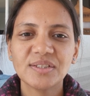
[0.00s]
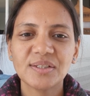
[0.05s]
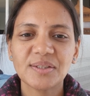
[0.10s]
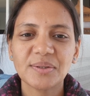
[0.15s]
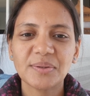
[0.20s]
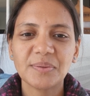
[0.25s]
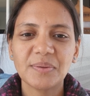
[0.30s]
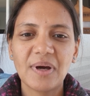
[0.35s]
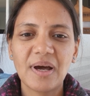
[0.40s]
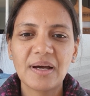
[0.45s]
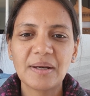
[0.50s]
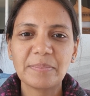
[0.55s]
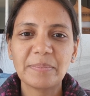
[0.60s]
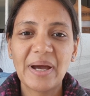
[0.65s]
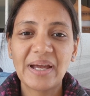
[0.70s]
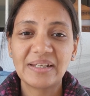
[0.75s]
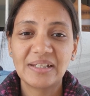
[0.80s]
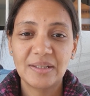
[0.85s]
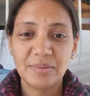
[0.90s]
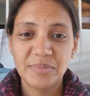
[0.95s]
So
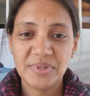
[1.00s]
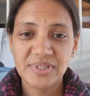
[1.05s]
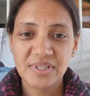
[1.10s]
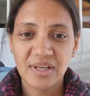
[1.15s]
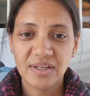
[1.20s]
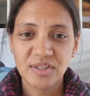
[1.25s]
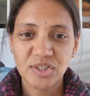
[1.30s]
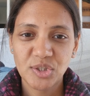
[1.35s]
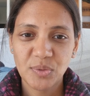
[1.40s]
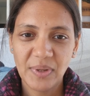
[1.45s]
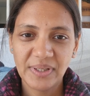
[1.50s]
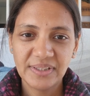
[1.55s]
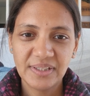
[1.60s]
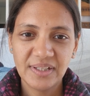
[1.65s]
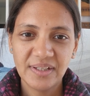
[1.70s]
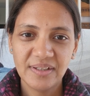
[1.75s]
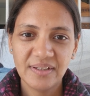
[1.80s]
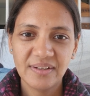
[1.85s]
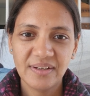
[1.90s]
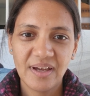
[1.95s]
my name is
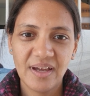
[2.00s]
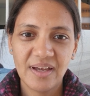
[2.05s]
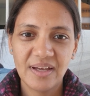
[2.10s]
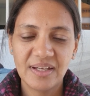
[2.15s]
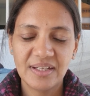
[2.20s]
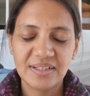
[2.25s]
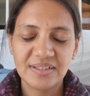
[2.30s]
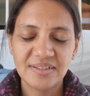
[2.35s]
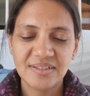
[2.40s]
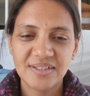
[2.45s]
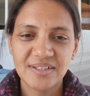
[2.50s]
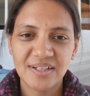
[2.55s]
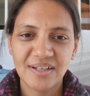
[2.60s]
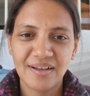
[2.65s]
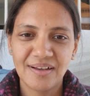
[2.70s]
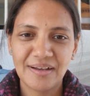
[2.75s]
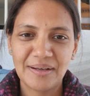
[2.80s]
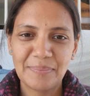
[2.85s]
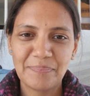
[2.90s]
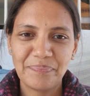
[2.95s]
Sweta, and
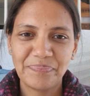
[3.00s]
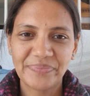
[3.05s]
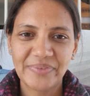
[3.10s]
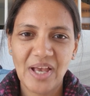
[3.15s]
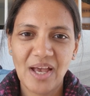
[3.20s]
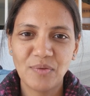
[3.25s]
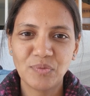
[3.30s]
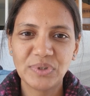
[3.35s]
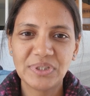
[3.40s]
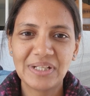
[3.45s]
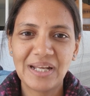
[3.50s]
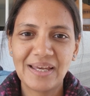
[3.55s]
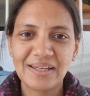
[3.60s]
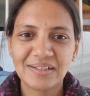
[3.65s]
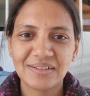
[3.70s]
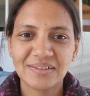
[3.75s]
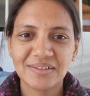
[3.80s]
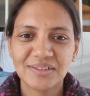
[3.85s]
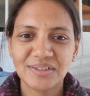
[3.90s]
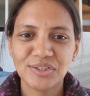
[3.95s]
I would
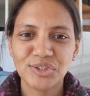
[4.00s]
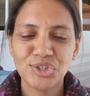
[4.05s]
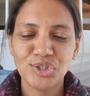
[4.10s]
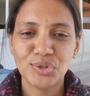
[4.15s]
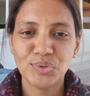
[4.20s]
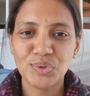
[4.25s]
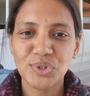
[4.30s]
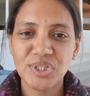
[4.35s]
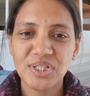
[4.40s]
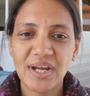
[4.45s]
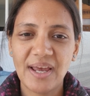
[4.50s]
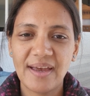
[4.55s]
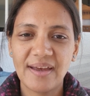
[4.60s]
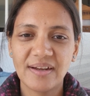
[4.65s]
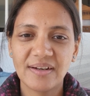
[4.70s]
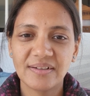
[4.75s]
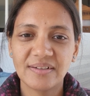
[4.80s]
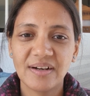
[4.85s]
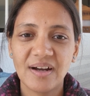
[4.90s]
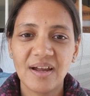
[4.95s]
like to
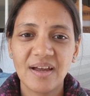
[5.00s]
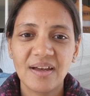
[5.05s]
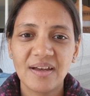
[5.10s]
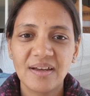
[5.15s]
share